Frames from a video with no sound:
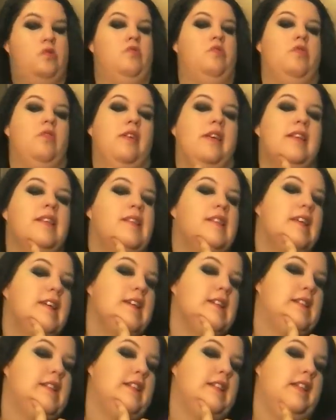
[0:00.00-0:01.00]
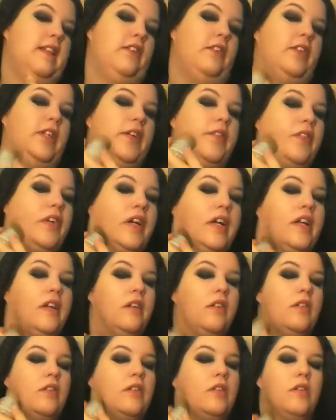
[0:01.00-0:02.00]
You can see it's a little different,
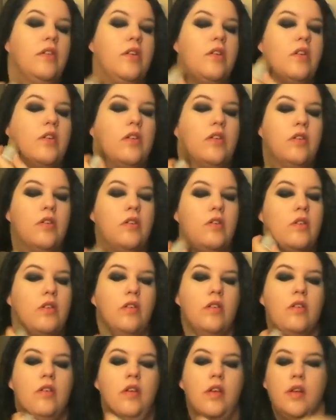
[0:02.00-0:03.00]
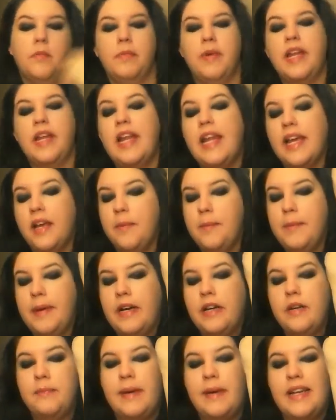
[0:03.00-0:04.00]
but like
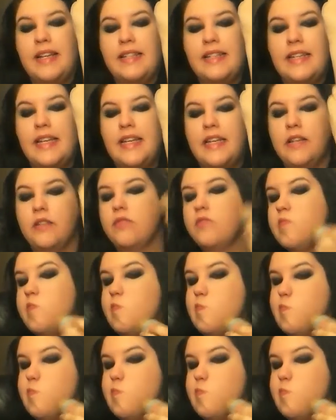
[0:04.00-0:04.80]
compared to my skin,